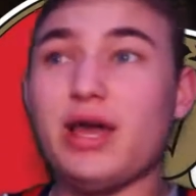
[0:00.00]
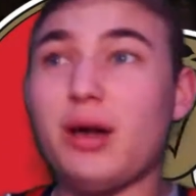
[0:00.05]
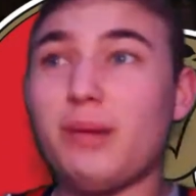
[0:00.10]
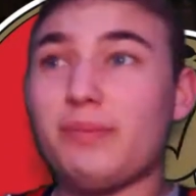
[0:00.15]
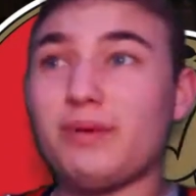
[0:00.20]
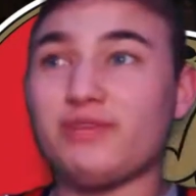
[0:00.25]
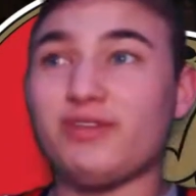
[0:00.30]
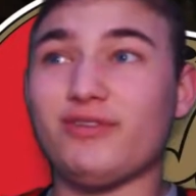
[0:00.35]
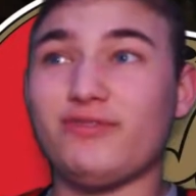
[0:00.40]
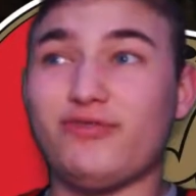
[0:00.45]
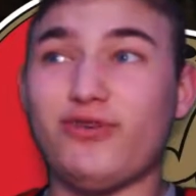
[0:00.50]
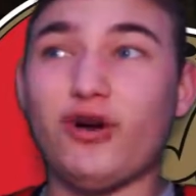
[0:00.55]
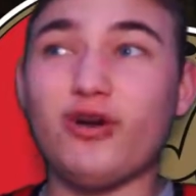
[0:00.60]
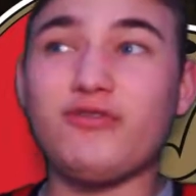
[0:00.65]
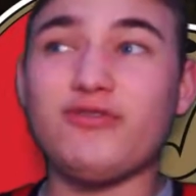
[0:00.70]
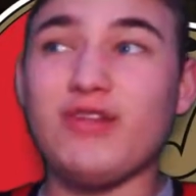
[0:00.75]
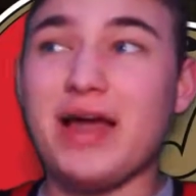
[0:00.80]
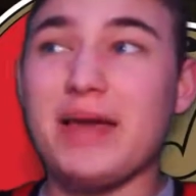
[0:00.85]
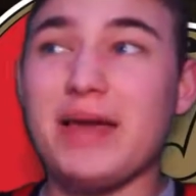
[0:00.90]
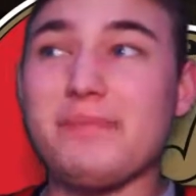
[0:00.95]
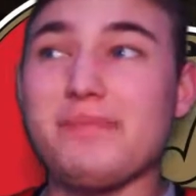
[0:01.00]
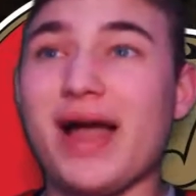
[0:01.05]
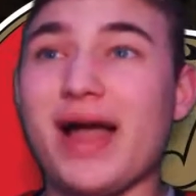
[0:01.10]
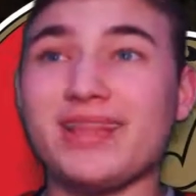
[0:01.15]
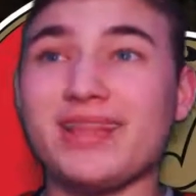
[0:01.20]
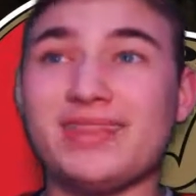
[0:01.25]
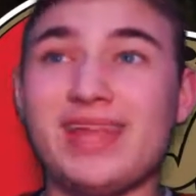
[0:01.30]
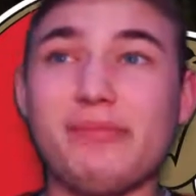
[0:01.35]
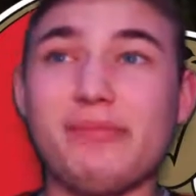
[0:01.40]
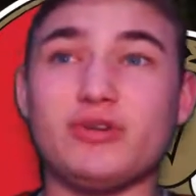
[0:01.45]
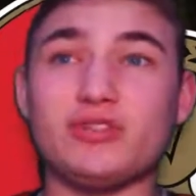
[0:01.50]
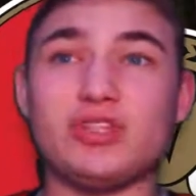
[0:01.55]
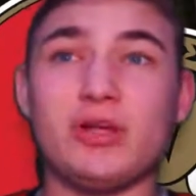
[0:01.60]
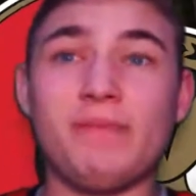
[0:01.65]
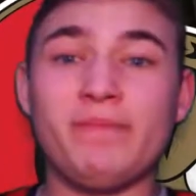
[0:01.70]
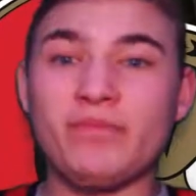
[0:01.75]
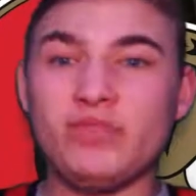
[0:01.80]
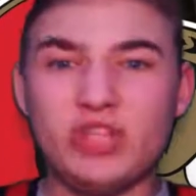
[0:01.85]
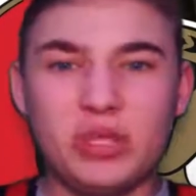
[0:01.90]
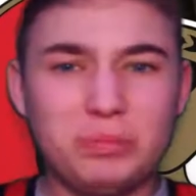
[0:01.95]
But the fourth line back then was
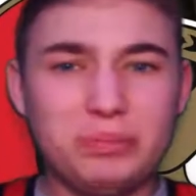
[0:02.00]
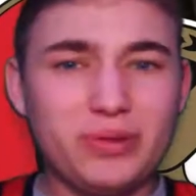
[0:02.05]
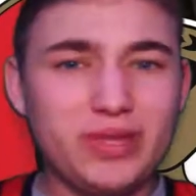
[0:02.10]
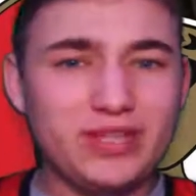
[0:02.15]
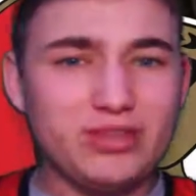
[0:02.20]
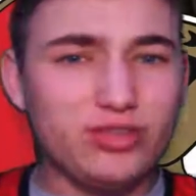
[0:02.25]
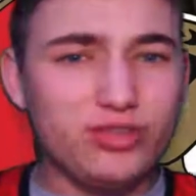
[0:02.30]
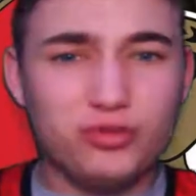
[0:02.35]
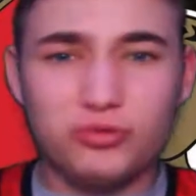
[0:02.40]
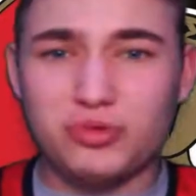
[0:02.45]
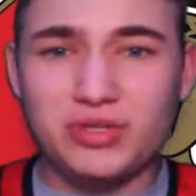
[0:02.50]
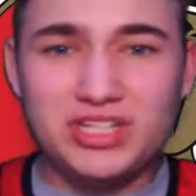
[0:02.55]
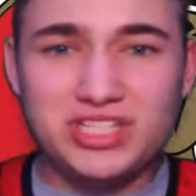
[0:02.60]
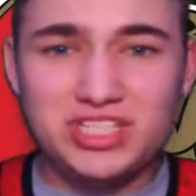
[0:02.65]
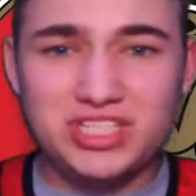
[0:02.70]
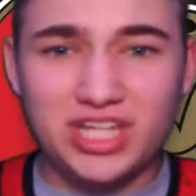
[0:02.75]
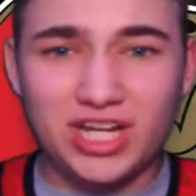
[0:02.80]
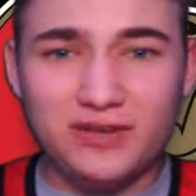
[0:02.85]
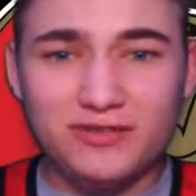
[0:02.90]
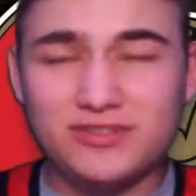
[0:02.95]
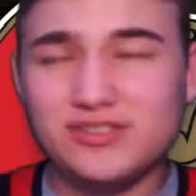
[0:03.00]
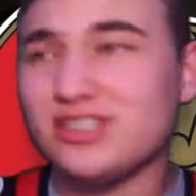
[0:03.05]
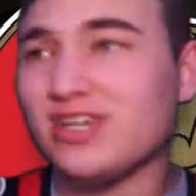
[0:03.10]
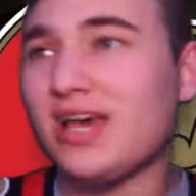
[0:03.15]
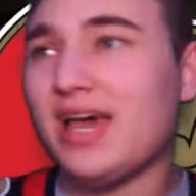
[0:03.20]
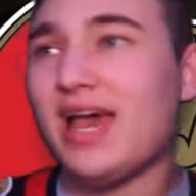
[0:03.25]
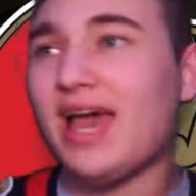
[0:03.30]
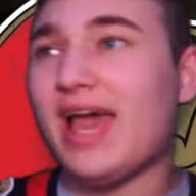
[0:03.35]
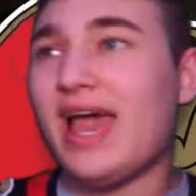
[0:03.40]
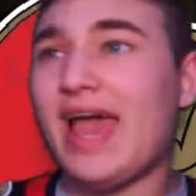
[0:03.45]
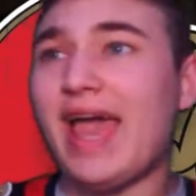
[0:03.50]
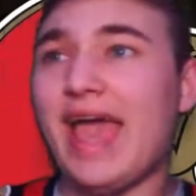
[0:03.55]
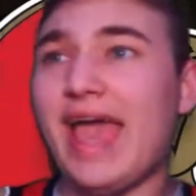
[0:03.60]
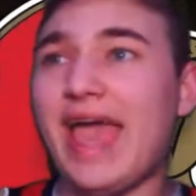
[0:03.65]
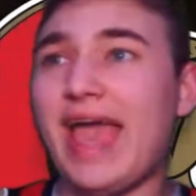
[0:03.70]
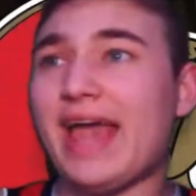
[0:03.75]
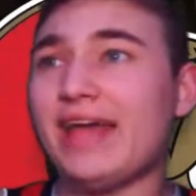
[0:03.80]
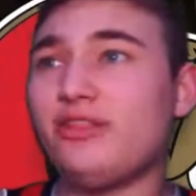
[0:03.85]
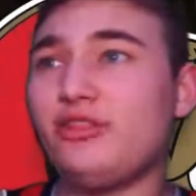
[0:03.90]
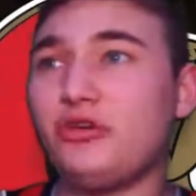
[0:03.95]
you played 3 shifts,
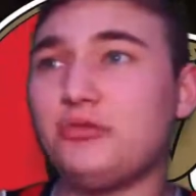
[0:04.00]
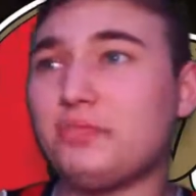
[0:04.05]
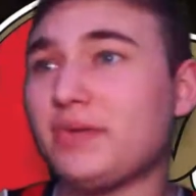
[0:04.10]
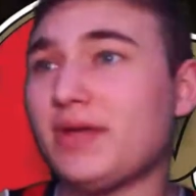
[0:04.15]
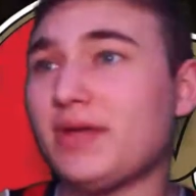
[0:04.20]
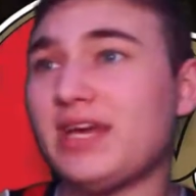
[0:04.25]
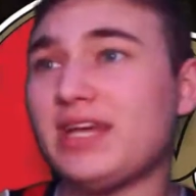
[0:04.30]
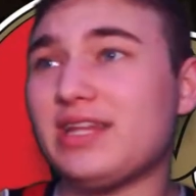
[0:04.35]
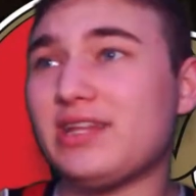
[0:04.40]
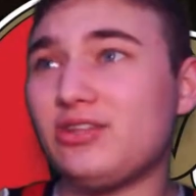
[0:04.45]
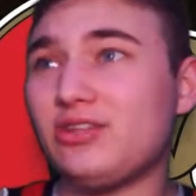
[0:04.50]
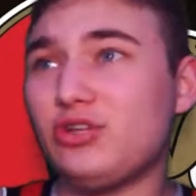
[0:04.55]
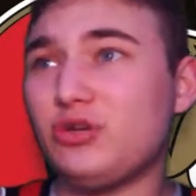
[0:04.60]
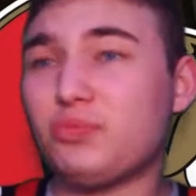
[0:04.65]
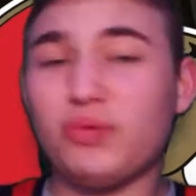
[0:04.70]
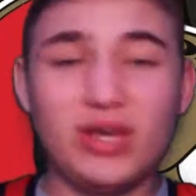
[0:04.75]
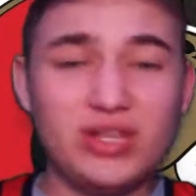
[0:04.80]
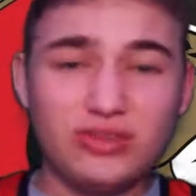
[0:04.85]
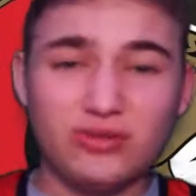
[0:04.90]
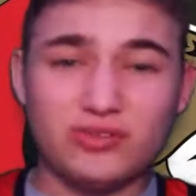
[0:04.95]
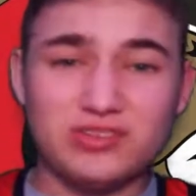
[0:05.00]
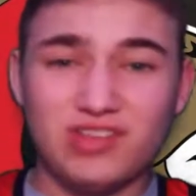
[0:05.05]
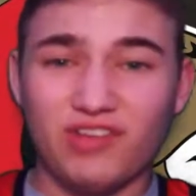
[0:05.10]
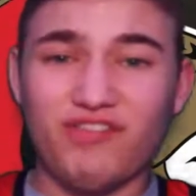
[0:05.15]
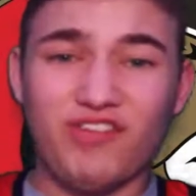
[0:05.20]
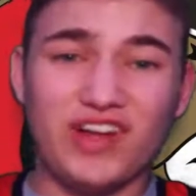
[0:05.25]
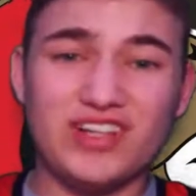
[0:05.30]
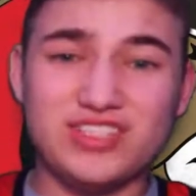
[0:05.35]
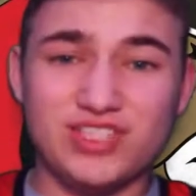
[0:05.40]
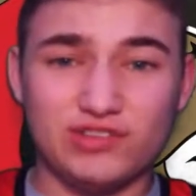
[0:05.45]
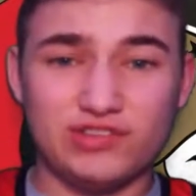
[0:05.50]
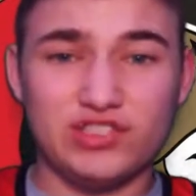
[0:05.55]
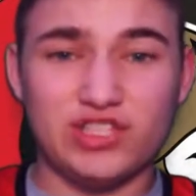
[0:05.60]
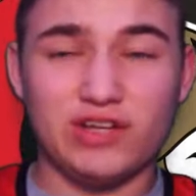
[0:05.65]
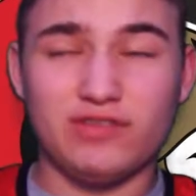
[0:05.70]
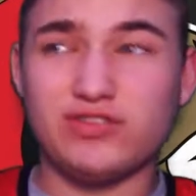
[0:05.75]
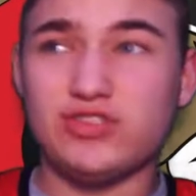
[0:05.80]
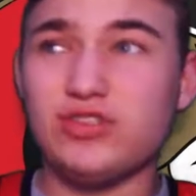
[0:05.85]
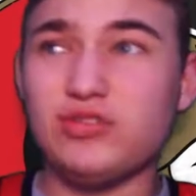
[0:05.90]
and you played those defensive shifts.